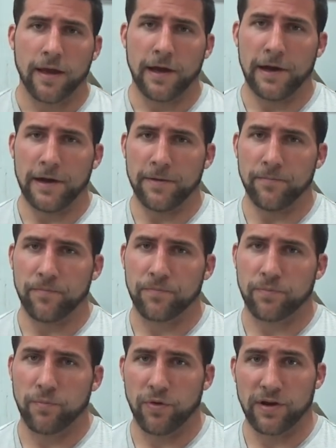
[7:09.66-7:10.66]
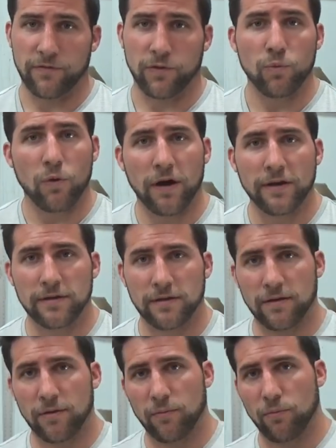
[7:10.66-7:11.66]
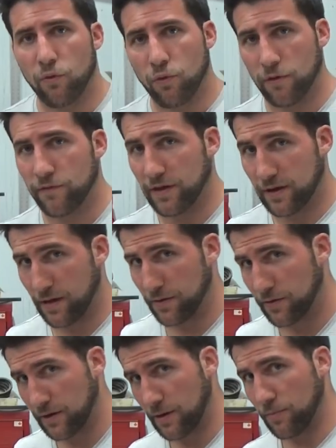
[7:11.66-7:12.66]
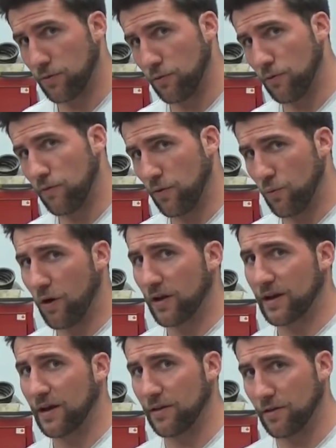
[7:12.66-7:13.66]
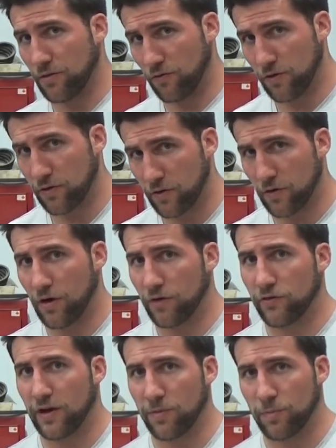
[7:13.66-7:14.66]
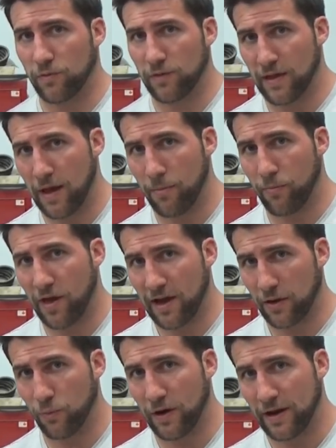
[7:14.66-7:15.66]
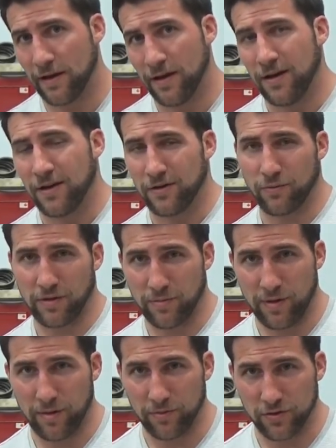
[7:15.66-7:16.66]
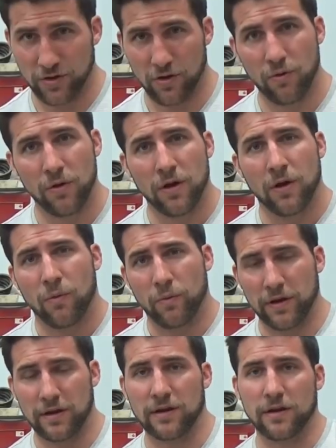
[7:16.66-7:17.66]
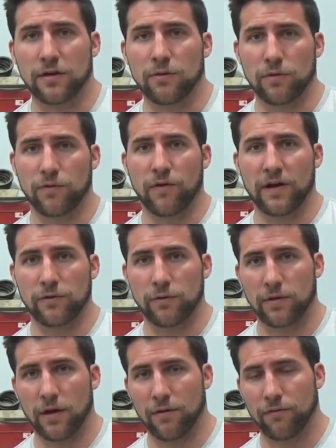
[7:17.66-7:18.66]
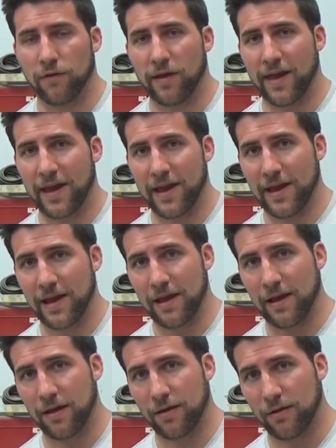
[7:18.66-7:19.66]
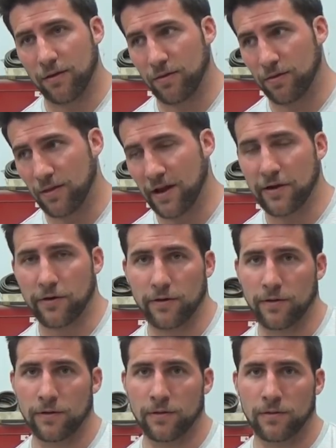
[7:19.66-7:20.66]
Um, but if you want more of the color to come through, if you want kind of the stronger contrast between that black and white to really be able to show, what you need to do is find yourself a lighter